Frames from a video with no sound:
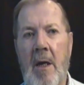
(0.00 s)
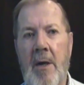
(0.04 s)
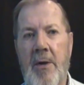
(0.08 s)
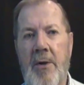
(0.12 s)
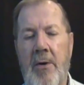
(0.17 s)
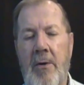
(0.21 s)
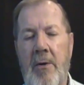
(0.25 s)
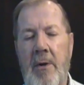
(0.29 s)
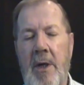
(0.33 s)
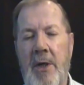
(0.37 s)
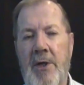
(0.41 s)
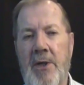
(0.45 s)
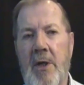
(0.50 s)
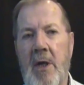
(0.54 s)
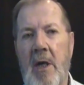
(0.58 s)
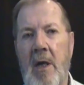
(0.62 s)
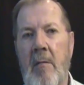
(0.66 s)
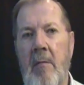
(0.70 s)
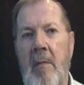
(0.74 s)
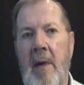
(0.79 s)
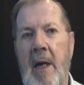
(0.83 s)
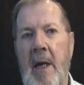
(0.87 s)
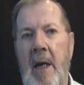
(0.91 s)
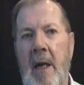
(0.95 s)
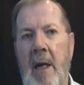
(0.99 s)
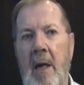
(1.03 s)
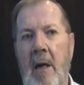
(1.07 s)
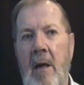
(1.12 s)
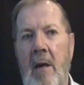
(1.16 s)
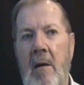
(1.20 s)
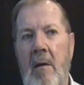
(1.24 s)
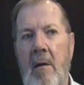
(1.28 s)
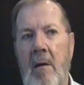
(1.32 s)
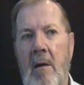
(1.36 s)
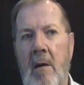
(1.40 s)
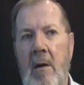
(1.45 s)
Traditionally
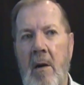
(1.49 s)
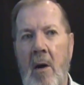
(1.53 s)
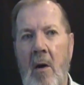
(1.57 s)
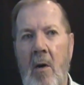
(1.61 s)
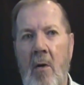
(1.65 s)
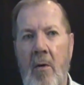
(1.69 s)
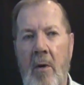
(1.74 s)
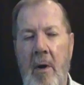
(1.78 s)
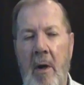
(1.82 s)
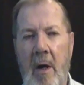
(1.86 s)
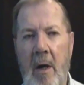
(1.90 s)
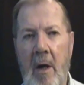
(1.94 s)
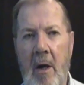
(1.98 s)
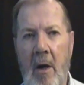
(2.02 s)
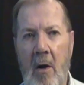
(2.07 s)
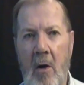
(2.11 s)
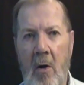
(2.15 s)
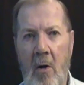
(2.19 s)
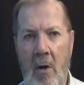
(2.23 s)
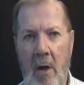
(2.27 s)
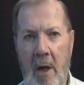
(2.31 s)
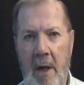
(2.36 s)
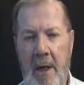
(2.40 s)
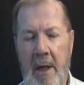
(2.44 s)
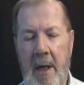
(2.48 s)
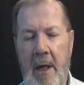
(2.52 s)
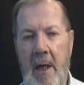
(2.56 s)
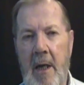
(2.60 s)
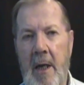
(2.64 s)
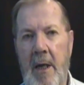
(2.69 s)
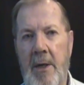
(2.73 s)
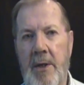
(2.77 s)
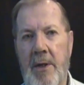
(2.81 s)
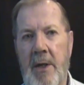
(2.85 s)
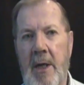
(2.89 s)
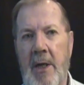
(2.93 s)
meaning known in early
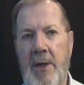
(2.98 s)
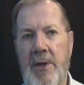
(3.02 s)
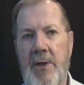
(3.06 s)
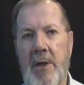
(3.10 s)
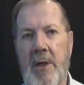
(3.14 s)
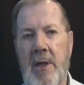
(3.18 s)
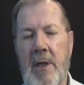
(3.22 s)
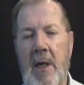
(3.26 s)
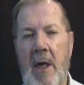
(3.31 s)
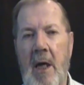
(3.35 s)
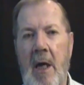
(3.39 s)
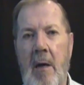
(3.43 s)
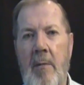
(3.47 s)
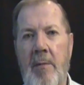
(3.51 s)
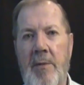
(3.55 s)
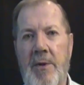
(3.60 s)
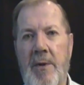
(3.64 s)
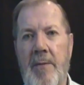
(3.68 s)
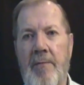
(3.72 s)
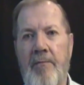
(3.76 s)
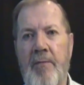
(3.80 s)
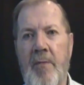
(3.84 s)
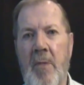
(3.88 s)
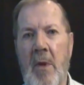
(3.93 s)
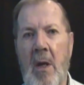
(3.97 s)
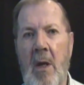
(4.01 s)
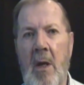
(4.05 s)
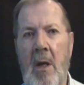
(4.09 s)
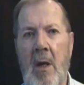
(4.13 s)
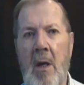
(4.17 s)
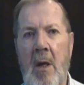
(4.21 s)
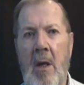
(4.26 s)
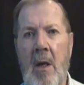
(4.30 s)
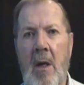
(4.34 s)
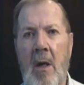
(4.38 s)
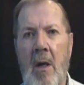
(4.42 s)
days, ancient times,
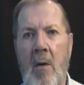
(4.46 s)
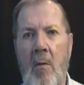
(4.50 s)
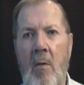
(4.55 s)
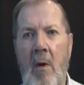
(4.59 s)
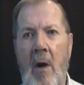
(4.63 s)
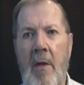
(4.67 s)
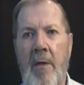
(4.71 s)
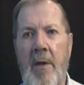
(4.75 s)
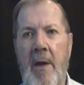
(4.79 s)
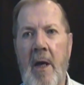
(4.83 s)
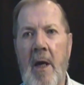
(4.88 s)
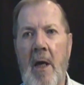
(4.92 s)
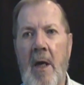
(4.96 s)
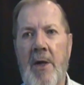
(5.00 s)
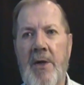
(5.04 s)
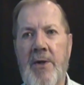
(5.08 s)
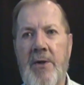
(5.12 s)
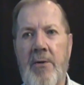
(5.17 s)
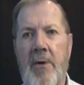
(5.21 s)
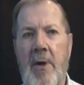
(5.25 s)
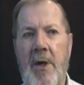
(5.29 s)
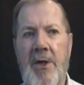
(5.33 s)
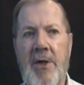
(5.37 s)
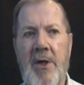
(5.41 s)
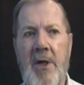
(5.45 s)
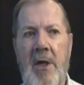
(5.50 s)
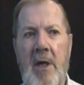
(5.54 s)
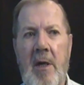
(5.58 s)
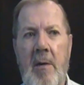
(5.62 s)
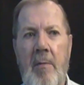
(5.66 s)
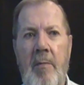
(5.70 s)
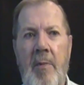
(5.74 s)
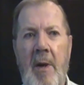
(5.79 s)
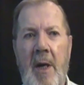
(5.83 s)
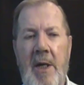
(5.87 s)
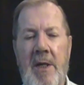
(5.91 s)
while the illustration
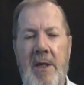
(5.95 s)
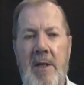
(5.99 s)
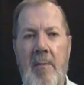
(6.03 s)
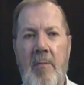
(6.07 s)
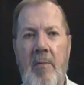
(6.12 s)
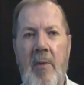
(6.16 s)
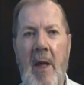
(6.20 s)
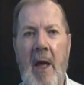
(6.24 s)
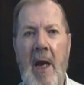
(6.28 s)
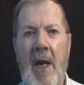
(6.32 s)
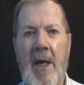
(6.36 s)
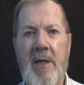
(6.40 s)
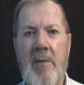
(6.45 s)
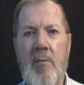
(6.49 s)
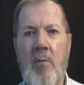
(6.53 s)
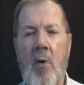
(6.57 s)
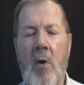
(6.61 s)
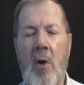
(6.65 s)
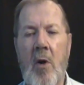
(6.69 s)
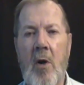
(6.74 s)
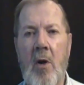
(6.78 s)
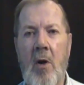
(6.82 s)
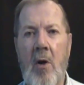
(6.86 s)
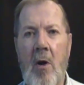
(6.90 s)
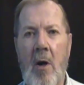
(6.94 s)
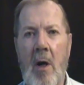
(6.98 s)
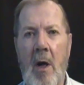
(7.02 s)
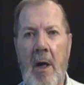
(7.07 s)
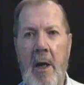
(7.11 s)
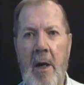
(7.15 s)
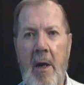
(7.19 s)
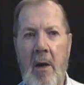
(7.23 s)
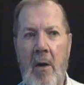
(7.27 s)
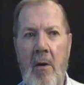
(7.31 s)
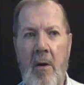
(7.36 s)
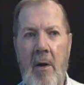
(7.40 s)
depicts the planets more
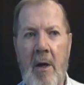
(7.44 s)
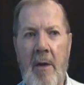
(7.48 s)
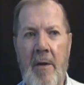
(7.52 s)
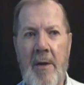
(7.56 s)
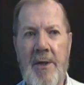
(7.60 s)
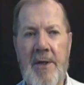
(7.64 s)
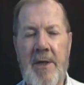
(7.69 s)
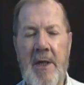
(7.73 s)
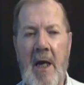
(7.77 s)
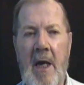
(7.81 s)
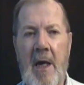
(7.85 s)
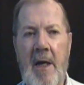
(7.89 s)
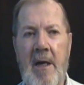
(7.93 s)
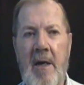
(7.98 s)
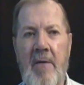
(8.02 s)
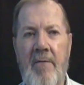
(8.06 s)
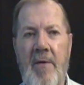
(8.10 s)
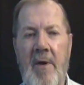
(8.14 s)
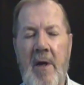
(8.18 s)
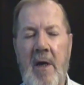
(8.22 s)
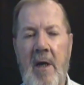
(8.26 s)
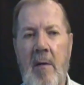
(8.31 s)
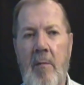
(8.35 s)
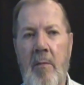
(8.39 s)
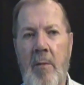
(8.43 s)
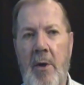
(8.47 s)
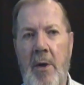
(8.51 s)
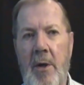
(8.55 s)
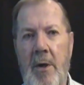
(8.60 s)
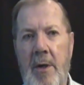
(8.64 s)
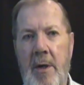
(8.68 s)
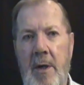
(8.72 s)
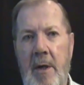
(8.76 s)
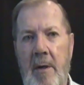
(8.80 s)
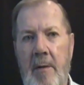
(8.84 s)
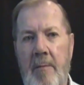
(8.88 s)
currently known in the scientific
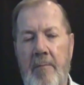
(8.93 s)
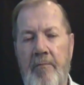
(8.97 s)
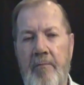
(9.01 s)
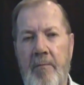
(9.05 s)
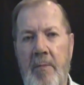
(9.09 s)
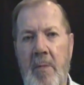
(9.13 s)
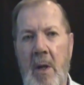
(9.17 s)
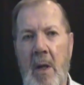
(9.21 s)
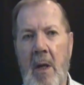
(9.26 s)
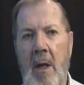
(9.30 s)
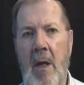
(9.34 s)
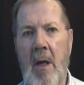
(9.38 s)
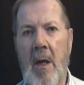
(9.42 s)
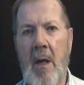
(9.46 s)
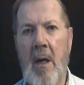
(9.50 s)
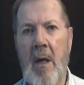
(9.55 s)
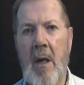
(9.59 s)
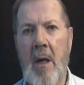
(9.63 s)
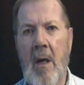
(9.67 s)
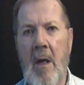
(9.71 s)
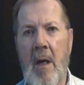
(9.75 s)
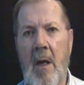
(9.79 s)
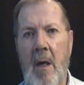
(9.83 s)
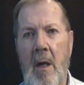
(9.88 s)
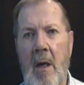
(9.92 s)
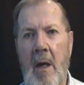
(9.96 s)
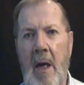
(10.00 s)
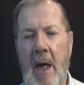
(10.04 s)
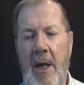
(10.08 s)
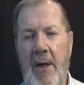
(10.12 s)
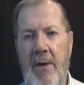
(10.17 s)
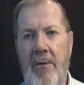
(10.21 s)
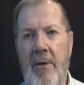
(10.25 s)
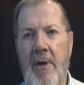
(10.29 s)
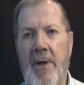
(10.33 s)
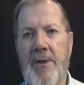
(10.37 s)
community.
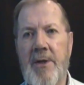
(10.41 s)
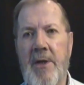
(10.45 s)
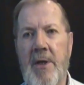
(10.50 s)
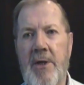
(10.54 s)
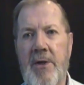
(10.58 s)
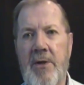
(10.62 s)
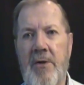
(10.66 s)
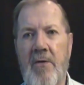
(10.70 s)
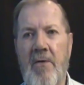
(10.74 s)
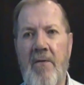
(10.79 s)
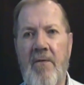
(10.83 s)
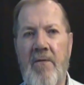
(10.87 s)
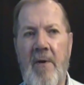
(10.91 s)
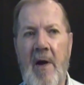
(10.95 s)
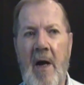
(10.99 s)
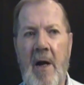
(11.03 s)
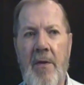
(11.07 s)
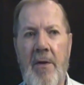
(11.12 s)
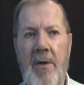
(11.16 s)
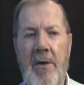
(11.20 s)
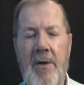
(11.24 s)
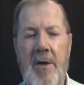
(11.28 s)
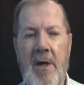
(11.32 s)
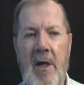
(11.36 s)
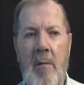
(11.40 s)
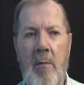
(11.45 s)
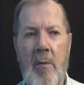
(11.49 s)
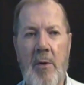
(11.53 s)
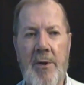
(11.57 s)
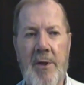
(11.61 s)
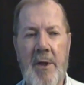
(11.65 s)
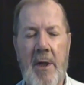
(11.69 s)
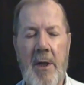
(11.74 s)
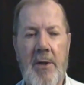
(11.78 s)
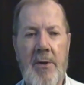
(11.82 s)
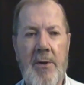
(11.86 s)
I trust that you'll find the
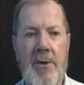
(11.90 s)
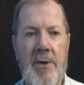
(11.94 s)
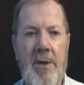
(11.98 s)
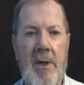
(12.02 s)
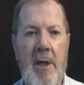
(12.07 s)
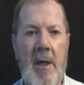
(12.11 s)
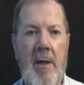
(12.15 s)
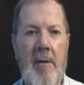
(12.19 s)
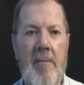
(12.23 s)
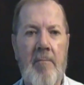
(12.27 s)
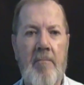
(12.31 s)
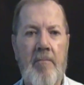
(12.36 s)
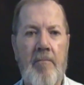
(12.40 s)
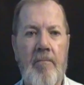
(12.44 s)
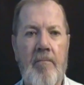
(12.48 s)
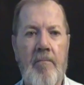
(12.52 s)
tables interesting.